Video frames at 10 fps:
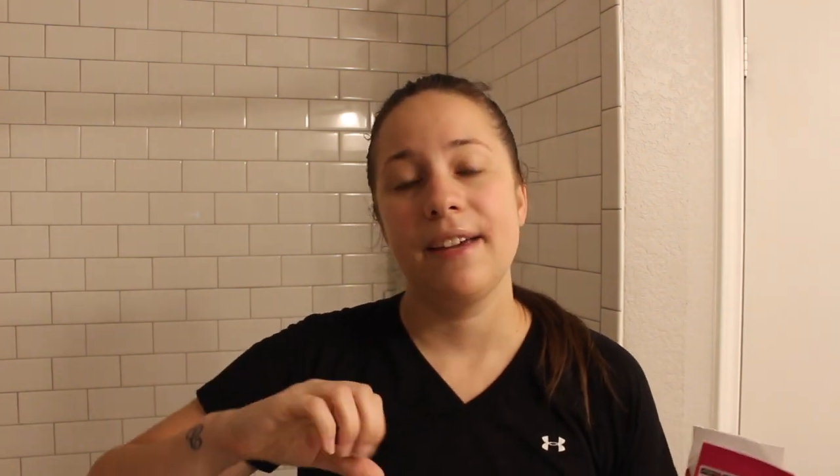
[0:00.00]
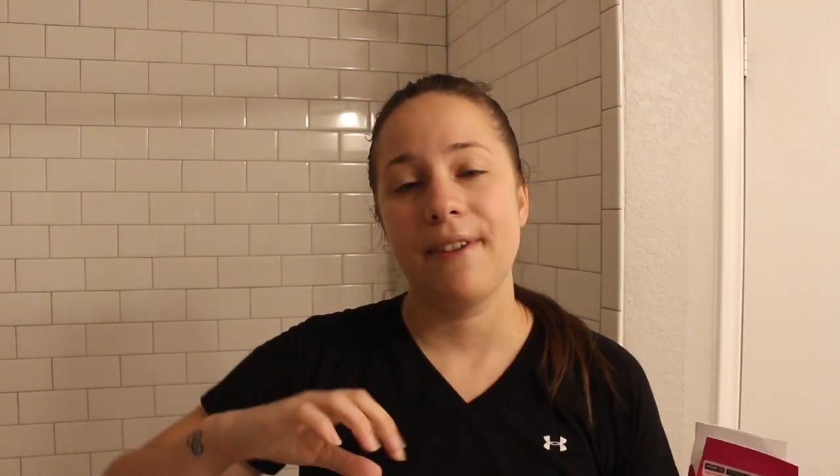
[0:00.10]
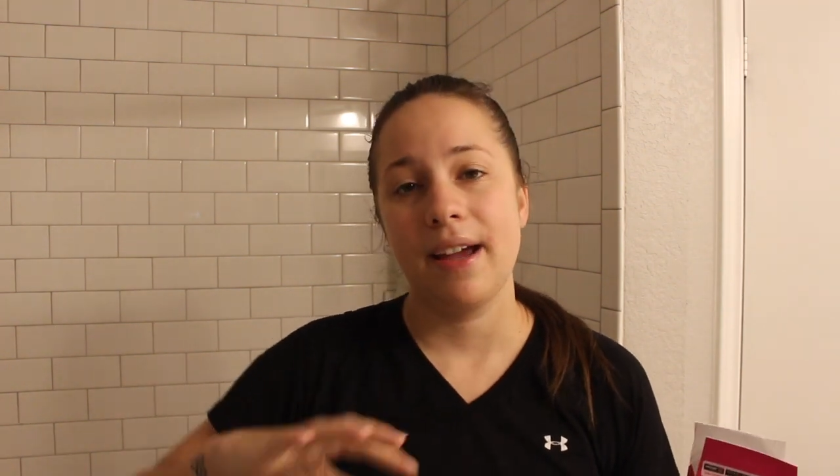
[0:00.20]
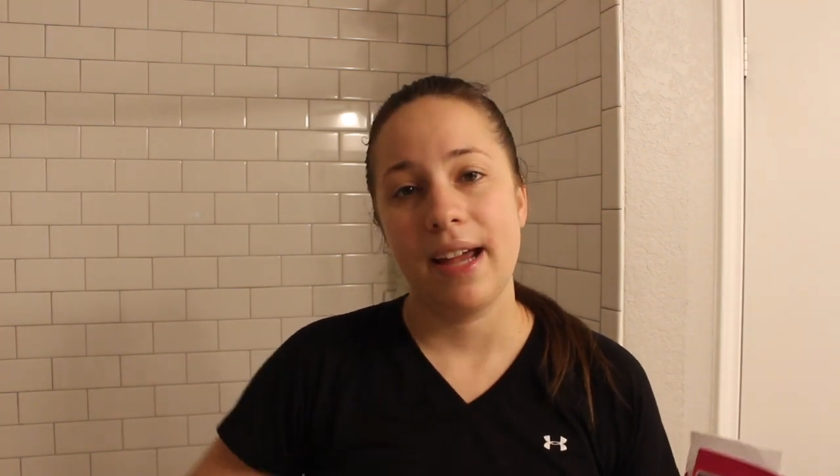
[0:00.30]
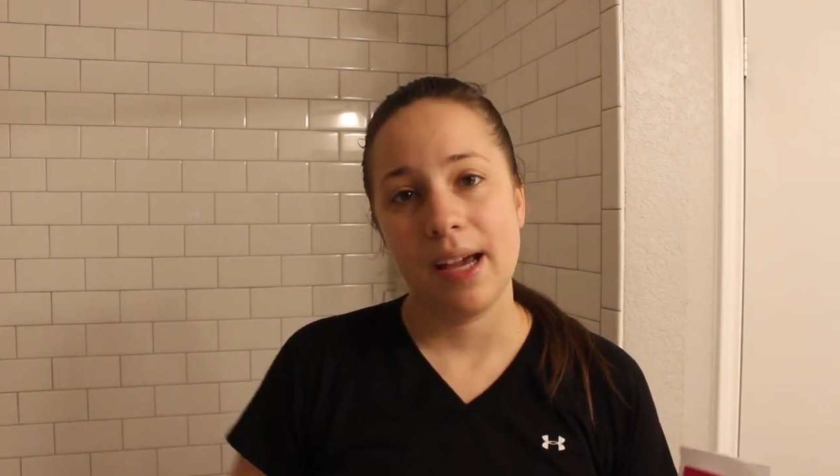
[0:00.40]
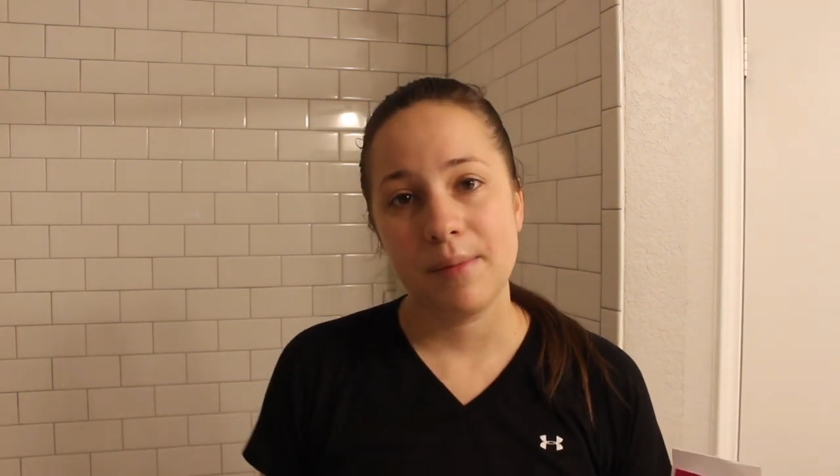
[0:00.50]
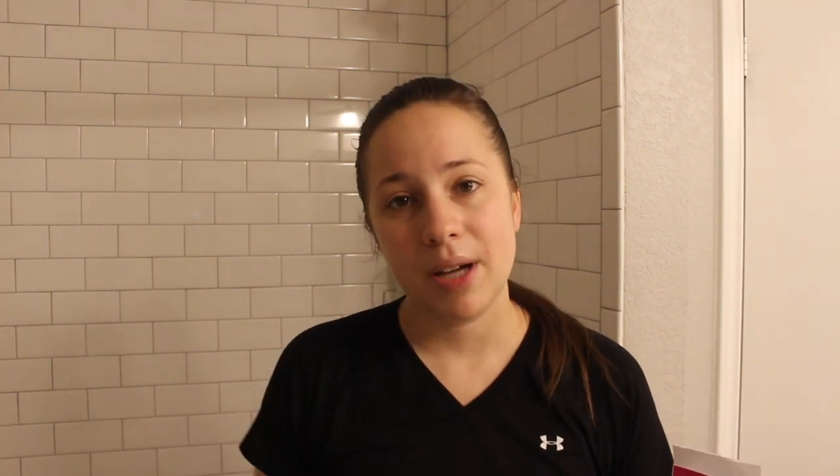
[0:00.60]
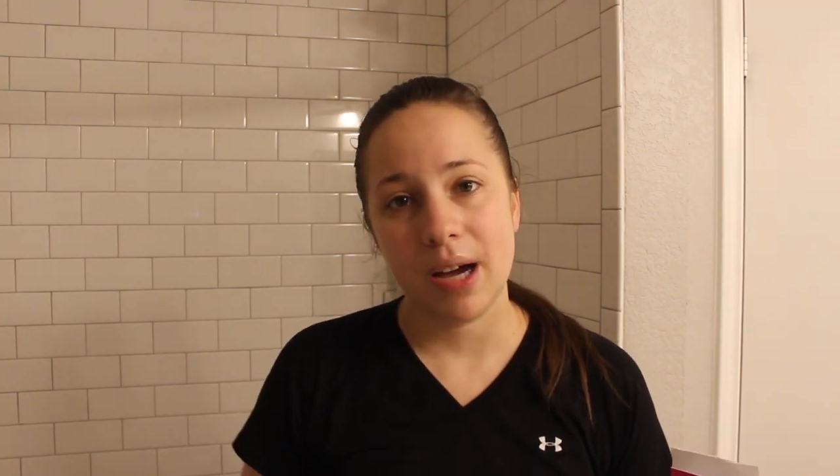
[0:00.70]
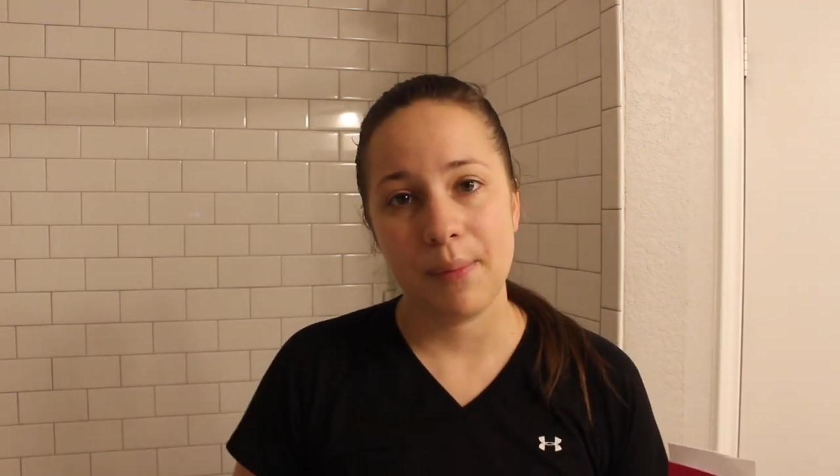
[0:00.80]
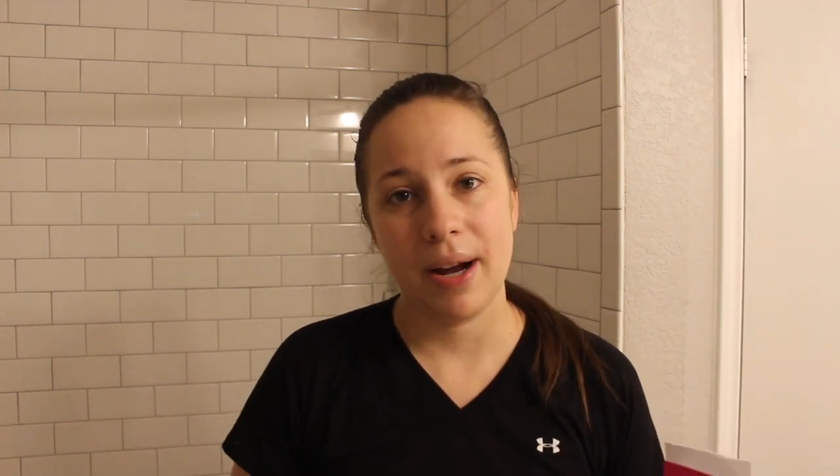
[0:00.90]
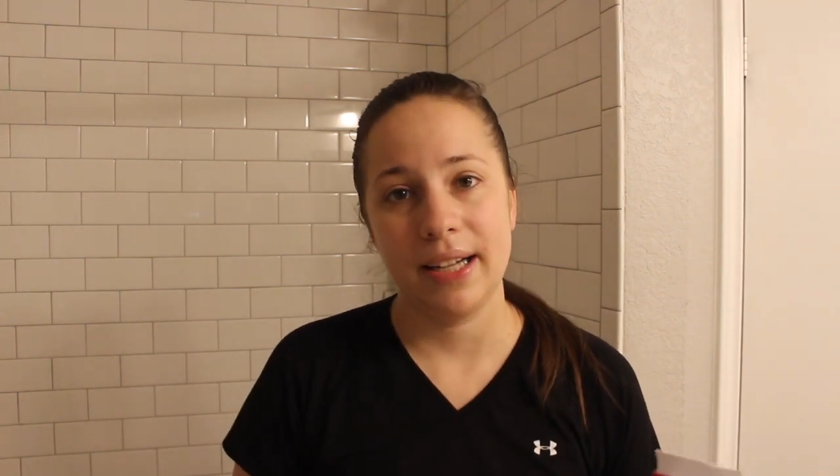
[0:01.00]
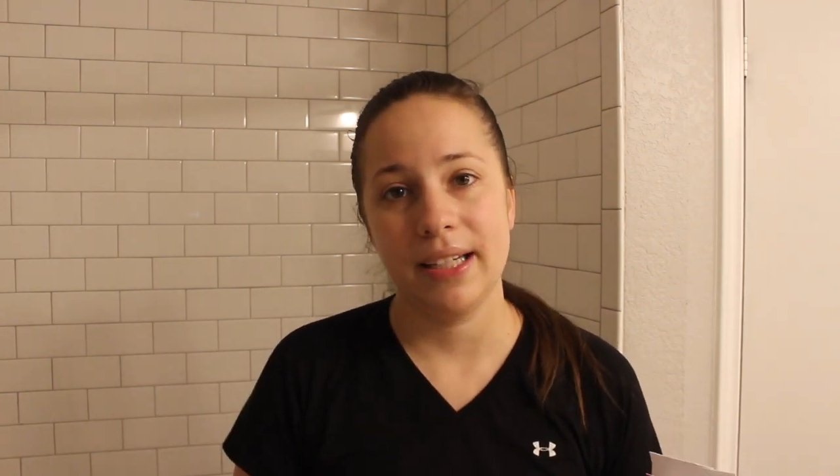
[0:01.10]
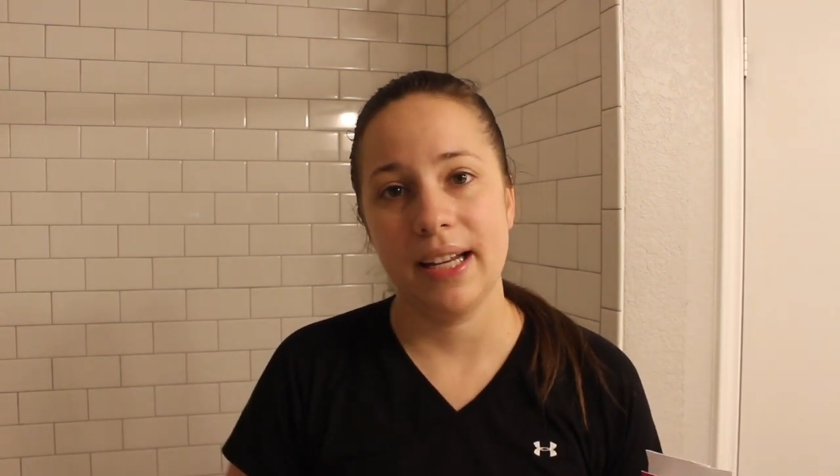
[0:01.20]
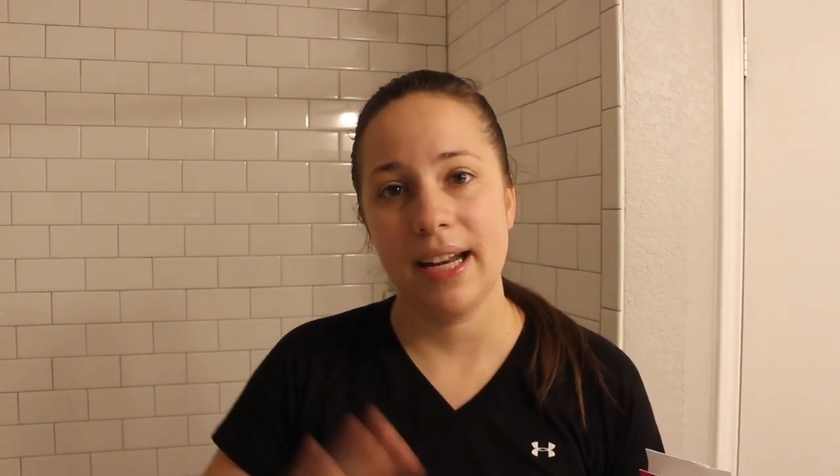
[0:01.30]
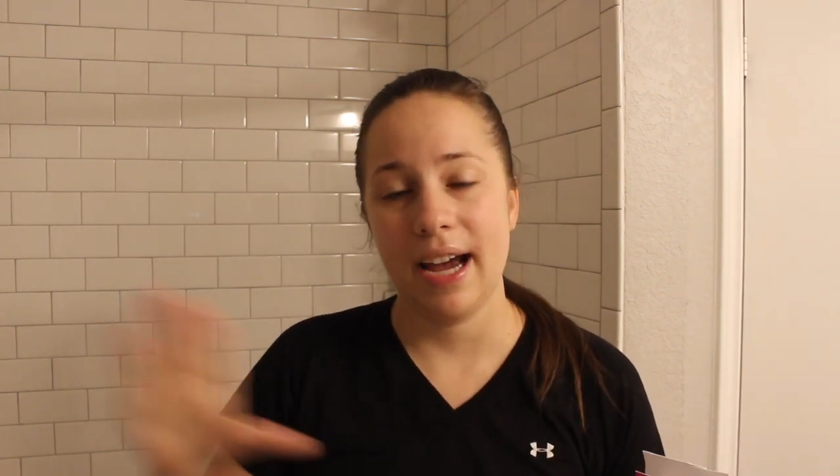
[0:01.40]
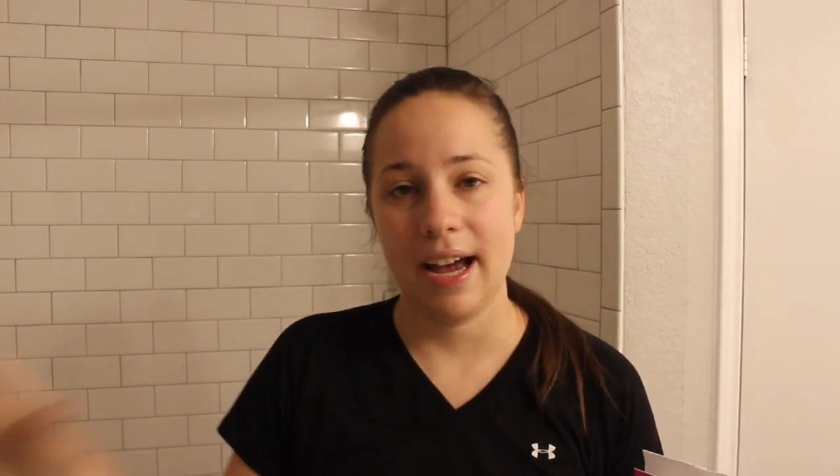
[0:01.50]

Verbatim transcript: if I am not pregnant